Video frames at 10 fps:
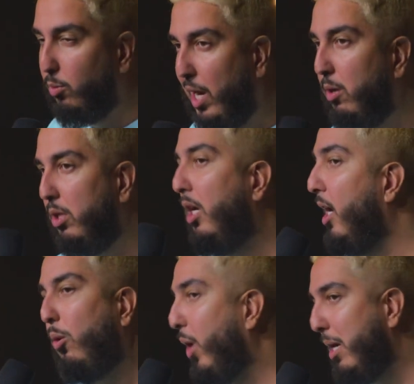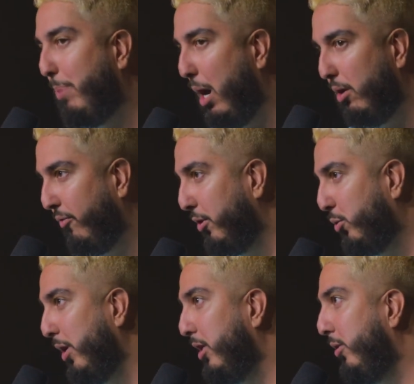Why would White Power
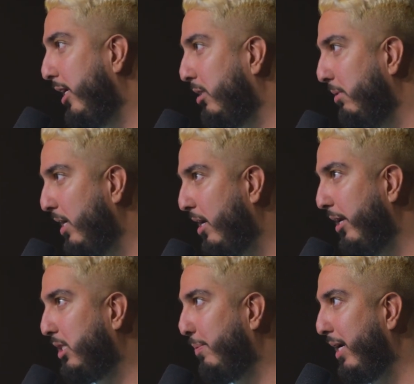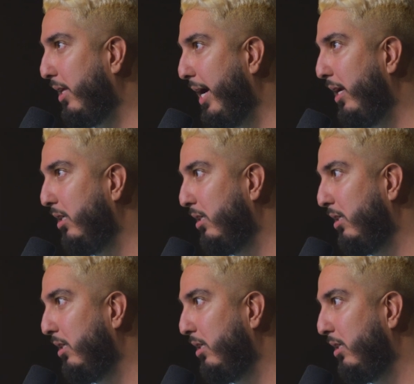420 do that to me? I didn't expect that.